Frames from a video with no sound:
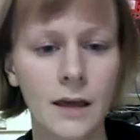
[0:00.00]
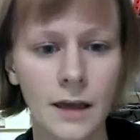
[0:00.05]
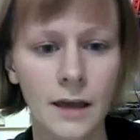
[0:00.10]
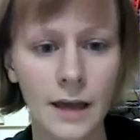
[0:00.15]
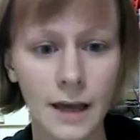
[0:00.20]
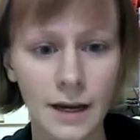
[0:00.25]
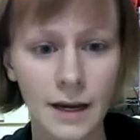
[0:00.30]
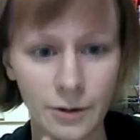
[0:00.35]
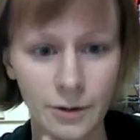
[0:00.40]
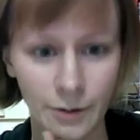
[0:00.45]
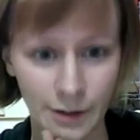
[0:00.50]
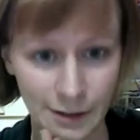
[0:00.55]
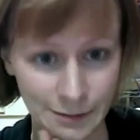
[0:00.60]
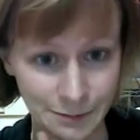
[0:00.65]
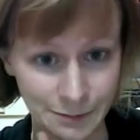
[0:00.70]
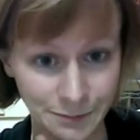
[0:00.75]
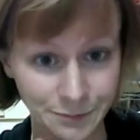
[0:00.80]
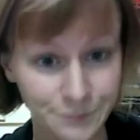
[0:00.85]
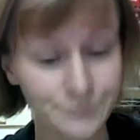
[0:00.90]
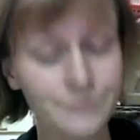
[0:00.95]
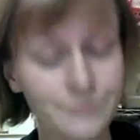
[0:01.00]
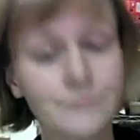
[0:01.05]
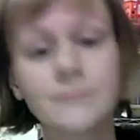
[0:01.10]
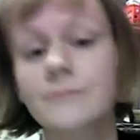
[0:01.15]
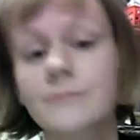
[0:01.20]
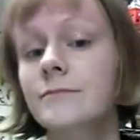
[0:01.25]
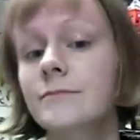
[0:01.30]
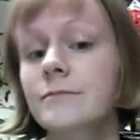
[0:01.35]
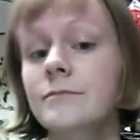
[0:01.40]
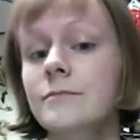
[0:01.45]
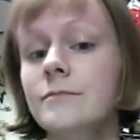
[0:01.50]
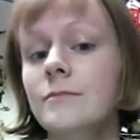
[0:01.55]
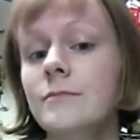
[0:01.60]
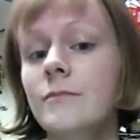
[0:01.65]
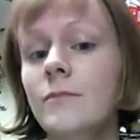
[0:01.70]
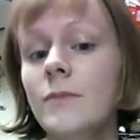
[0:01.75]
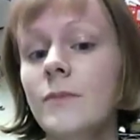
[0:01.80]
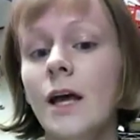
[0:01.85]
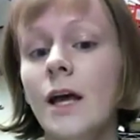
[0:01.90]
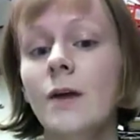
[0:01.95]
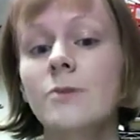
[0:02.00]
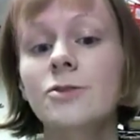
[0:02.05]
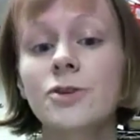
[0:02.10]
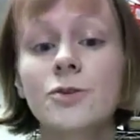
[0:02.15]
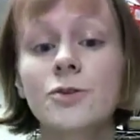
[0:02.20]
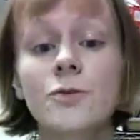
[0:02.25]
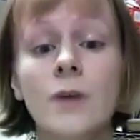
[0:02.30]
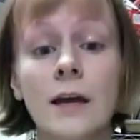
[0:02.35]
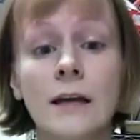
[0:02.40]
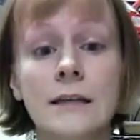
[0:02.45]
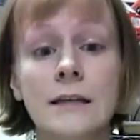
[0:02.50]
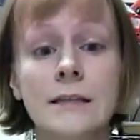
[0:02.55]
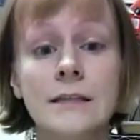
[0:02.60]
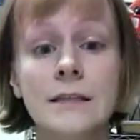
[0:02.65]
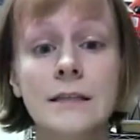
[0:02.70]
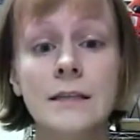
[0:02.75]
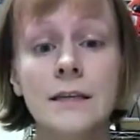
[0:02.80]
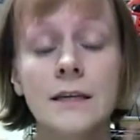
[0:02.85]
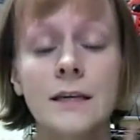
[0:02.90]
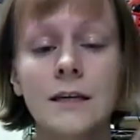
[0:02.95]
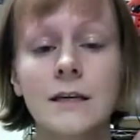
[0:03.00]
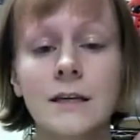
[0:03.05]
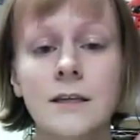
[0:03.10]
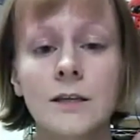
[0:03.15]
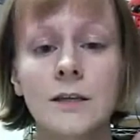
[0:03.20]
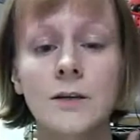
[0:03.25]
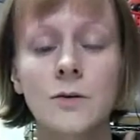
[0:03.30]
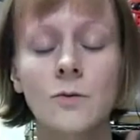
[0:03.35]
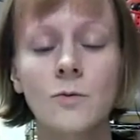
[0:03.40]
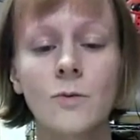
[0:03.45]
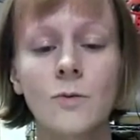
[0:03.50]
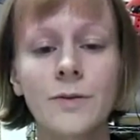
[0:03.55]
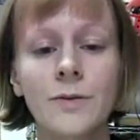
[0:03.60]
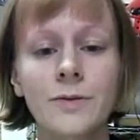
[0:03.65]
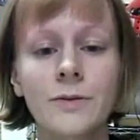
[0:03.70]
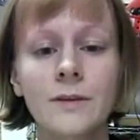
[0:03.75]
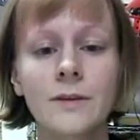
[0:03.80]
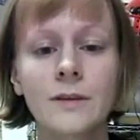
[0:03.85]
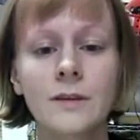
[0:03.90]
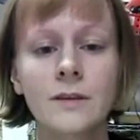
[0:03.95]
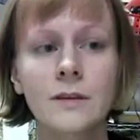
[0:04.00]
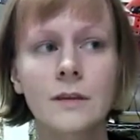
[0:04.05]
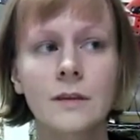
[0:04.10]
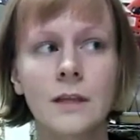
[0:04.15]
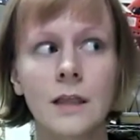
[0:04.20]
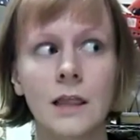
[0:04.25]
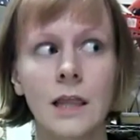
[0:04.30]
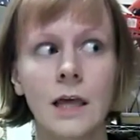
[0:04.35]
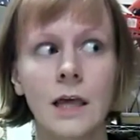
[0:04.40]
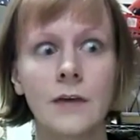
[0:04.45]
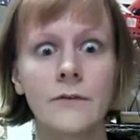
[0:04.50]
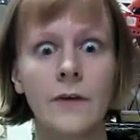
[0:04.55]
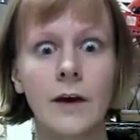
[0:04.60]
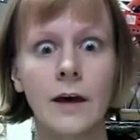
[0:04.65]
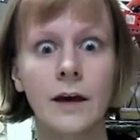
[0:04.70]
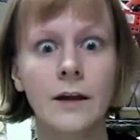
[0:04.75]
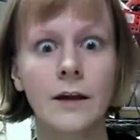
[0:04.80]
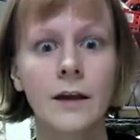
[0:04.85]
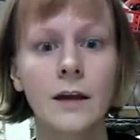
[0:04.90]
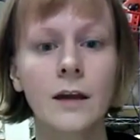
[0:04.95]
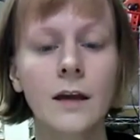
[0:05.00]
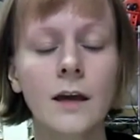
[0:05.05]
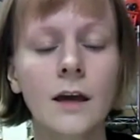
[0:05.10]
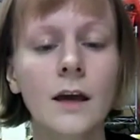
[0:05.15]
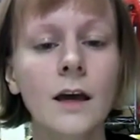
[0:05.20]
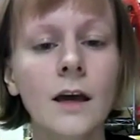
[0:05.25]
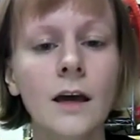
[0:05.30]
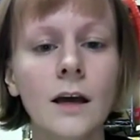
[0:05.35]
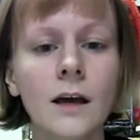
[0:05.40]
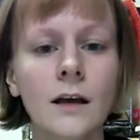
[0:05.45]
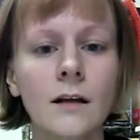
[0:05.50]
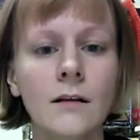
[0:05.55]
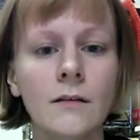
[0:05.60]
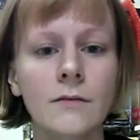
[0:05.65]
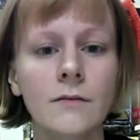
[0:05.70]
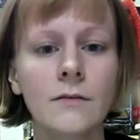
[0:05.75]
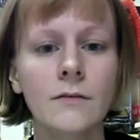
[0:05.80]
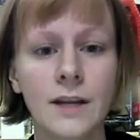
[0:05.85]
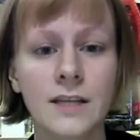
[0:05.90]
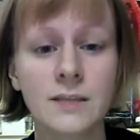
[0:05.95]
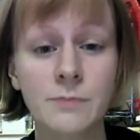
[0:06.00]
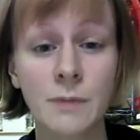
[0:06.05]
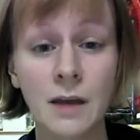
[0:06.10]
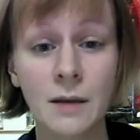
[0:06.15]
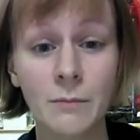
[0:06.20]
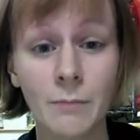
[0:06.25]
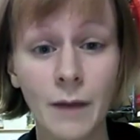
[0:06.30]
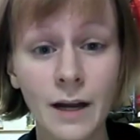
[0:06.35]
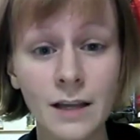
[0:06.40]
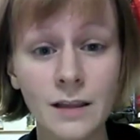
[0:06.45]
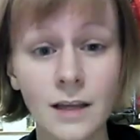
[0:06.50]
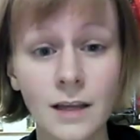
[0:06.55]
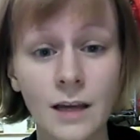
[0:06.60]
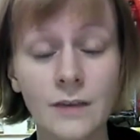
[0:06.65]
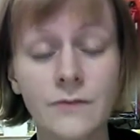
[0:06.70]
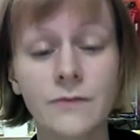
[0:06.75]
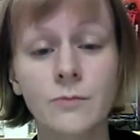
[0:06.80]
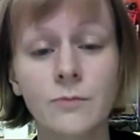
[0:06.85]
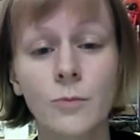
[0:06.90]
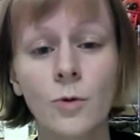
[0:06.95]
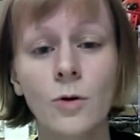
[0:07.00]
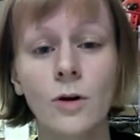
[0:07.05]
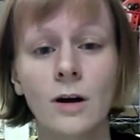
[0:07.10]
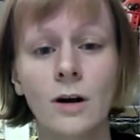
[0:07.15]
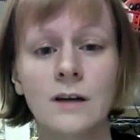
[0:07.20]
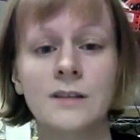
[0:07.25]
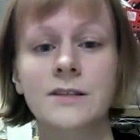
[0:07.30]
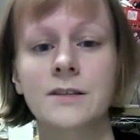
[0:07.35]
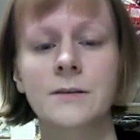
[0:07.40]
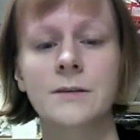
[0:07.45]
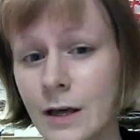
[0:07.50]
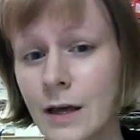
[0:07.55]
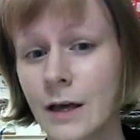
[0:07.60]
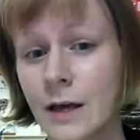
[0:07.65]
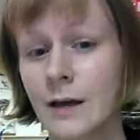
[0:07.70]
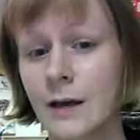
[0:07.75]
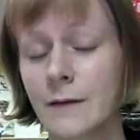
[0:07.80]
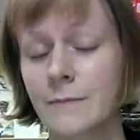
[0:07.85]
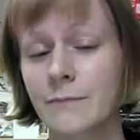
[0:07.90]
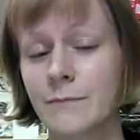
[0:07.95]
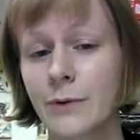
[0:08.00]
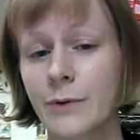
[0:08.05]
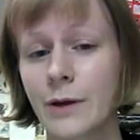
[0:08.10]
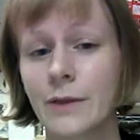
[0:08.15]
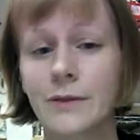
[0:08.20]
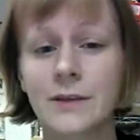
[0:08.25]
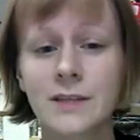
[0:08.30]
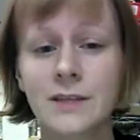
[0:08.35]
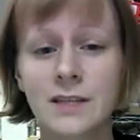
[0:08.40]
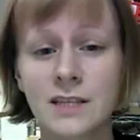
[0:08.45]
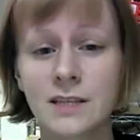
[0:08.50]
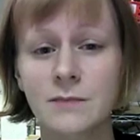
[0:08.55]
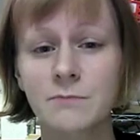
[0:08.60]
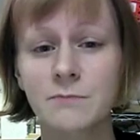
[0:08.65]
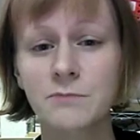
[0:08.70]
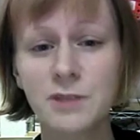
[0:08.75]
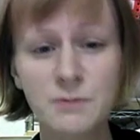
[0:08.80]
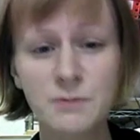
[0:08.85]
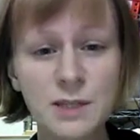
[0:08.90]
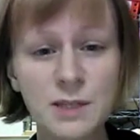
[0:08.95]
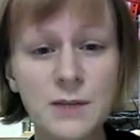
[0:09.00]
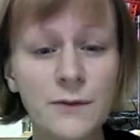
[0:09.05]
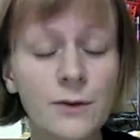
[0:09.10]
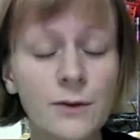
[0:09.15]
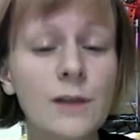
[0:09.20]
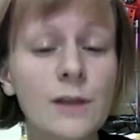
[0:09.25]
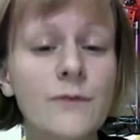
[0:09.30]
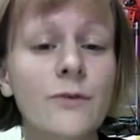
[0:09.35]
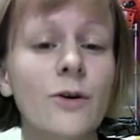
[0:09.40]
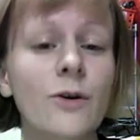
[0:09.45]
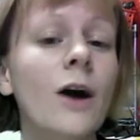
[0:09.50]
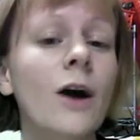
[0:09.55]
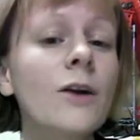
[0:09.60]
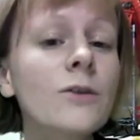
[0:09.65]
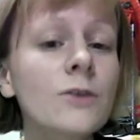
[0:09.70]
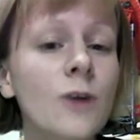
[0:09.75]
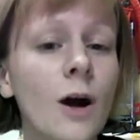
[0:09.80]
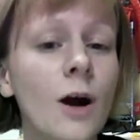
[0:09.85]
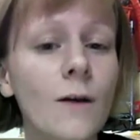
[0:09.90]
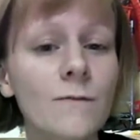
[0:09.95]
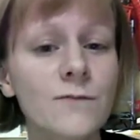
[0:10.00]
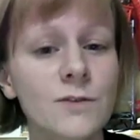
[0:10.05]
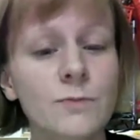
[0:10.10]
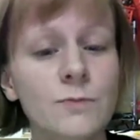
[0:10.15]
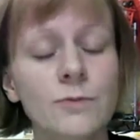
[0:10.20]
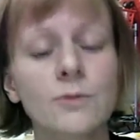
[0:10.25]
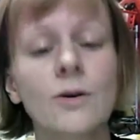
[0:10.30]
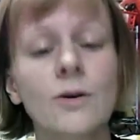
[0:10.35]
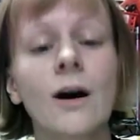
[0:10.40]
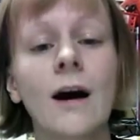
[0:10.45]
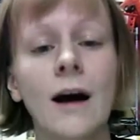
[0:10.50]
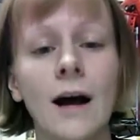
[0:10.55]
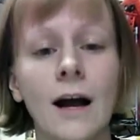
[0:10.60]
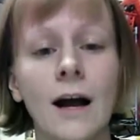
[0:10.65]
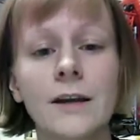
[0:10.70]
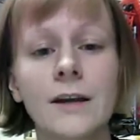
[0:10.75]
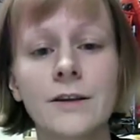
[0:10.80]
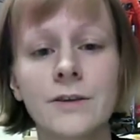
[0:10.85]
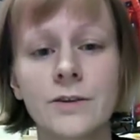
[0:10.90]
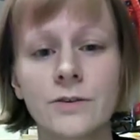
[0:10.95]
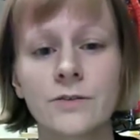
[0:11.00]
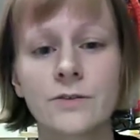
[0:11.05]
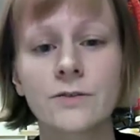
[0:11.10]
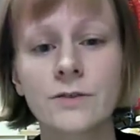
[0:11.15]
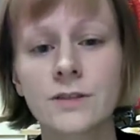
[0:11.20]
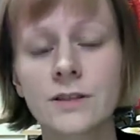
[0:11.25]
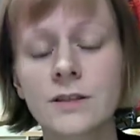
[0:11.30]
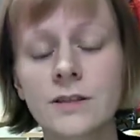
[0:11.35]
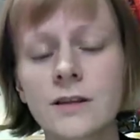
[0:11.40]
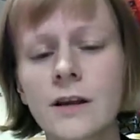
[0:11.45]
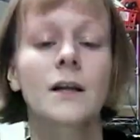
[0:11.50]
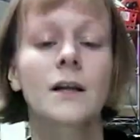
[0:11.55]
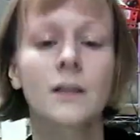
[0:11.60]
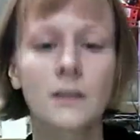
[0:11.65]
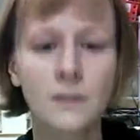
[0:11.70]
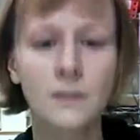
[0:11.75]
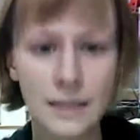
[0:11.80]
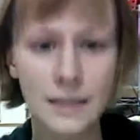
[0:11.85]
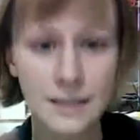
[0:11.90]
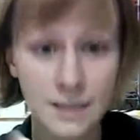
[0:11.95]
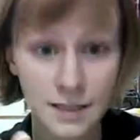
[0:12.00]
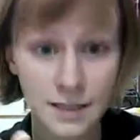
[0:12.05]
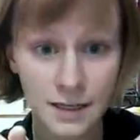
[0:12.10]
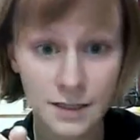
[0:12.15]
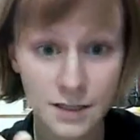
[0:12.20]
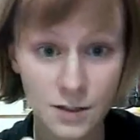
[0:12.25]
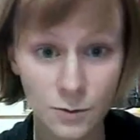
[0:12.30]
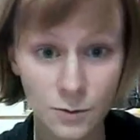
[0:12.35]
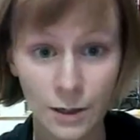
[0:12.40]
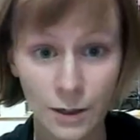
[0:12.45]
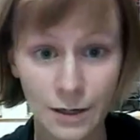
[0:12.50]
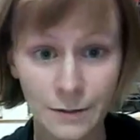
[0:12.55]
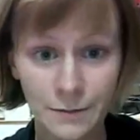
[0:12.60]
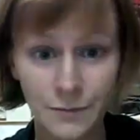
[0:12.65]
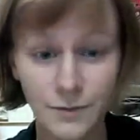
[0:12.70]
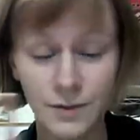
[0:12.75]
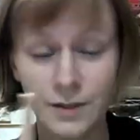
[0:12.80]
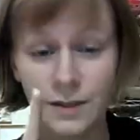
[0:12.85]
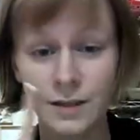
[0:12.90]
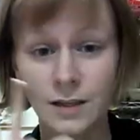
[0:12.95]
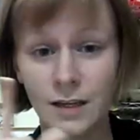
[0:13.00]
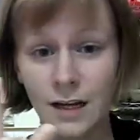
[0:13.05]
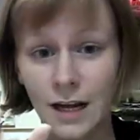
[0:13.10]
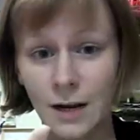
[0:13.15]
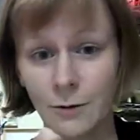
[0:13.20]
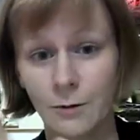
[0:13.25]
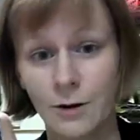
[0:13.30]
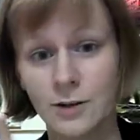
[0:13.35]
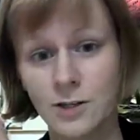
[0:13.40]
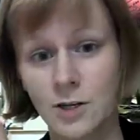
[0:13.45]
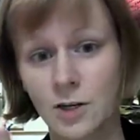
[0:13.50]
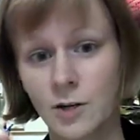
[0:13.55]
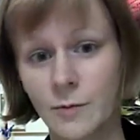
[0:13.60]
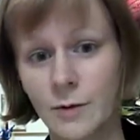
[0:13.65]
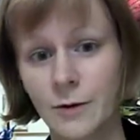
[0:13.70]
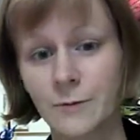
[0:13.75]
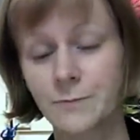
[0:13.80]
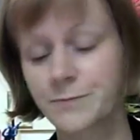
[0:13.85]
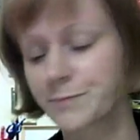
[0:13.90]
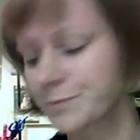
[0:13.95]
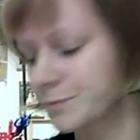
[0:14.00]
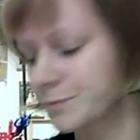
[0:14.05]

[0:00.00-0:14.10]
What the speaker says: Anyway, I'll show you guys one life hack that has made my life more awesome. But this is specifically for uncomfortable high heels. Let's get to what I want to talk about.